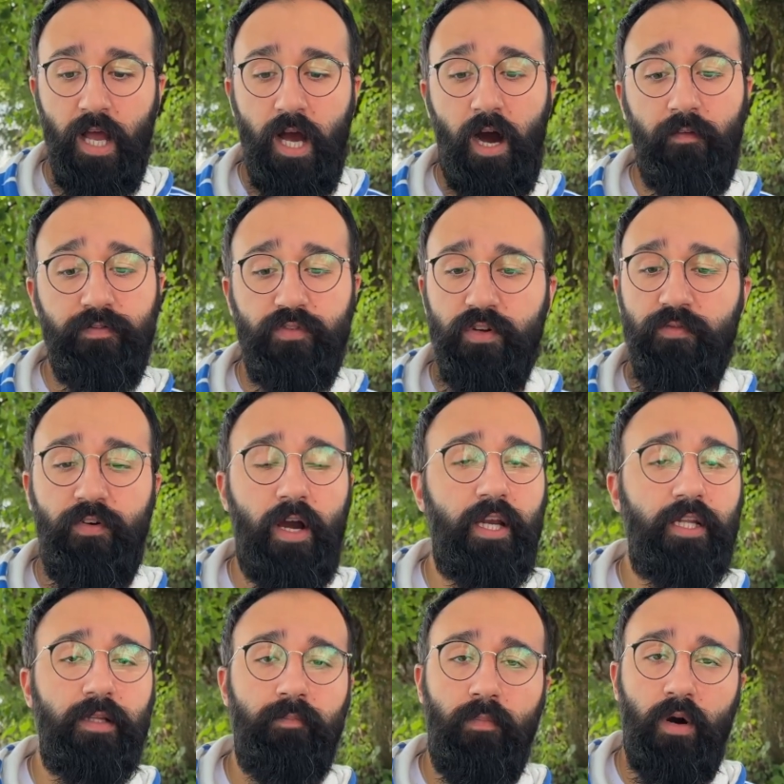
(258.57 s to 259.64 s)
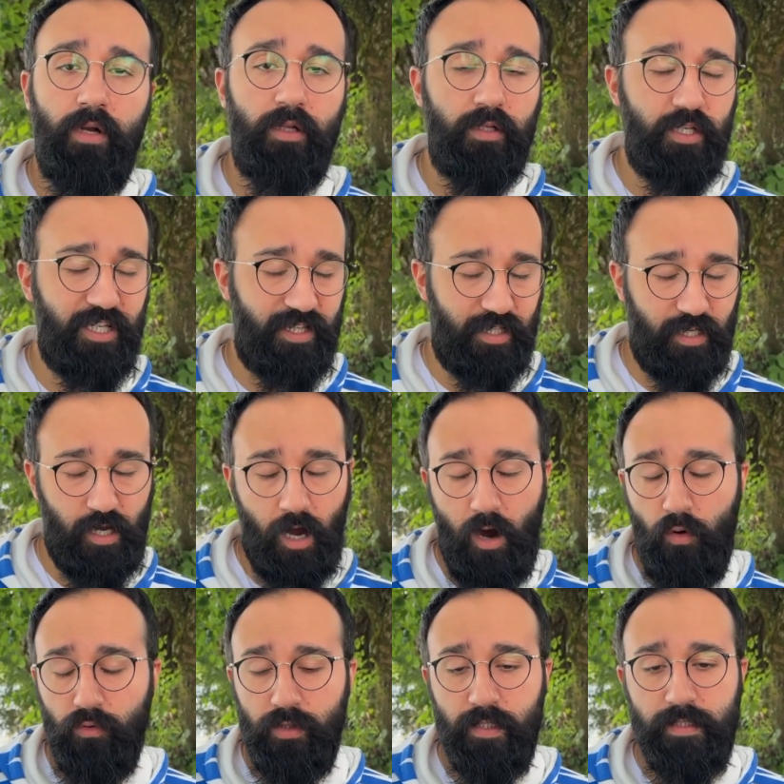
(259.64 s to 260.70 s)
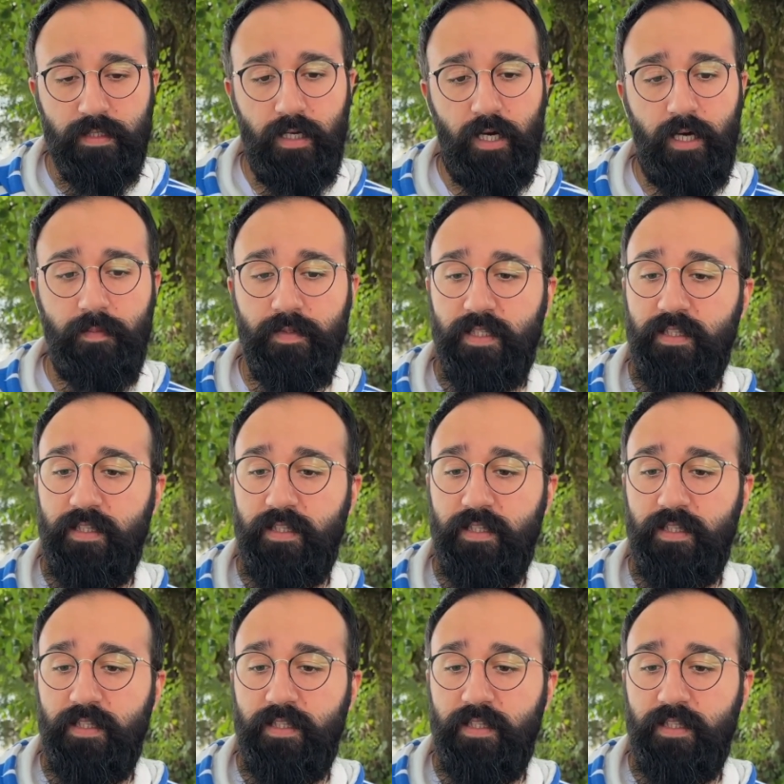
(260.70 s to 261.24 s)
After refining the model countless times,